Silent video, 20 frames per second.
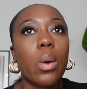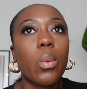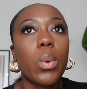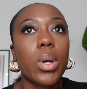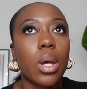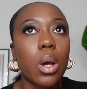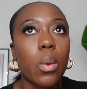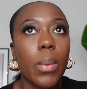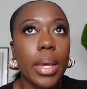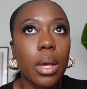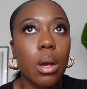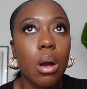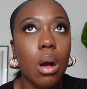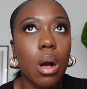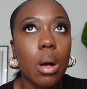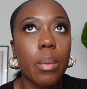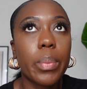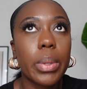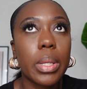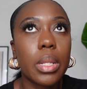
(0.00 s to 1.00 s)
when I wake
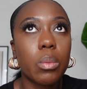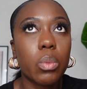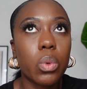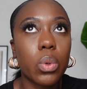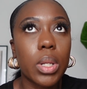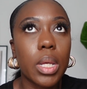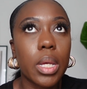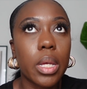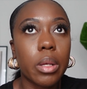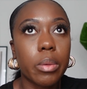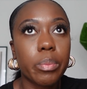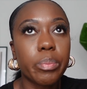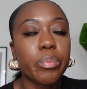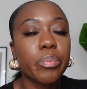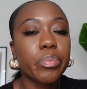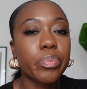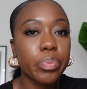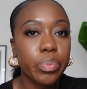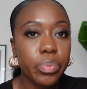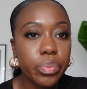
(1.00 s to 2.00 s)
up in the morning,
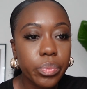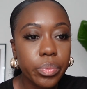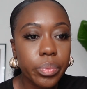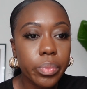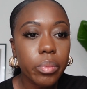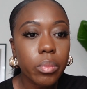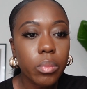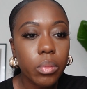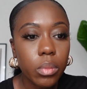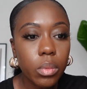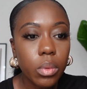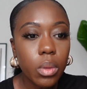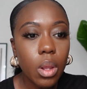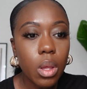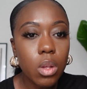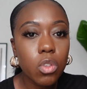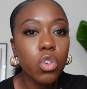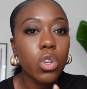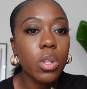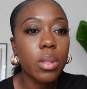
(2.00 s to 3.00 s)

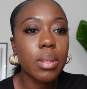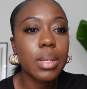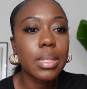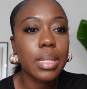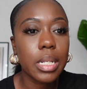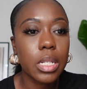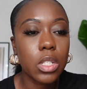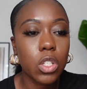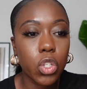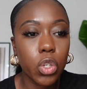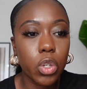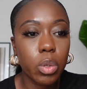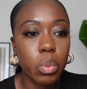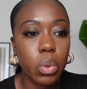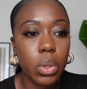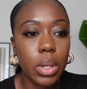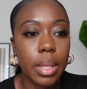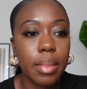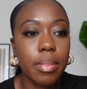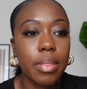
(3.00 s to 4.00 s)
do the things I need to do in the
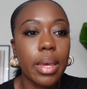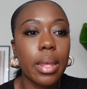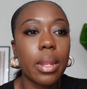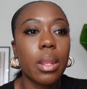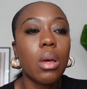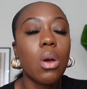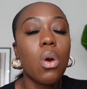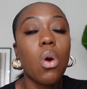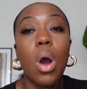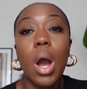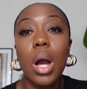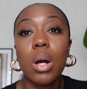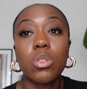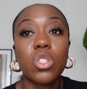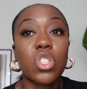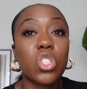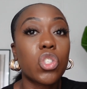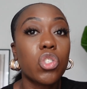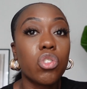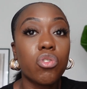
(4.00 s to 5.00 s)
morning, then I'll
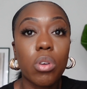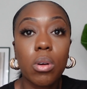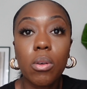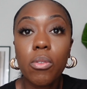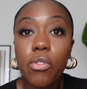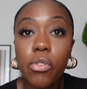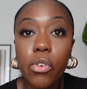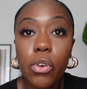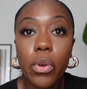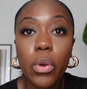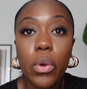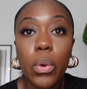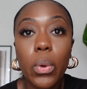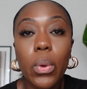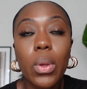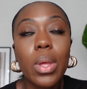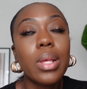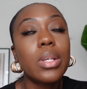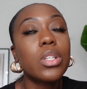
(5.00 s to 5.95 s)
just scroll through,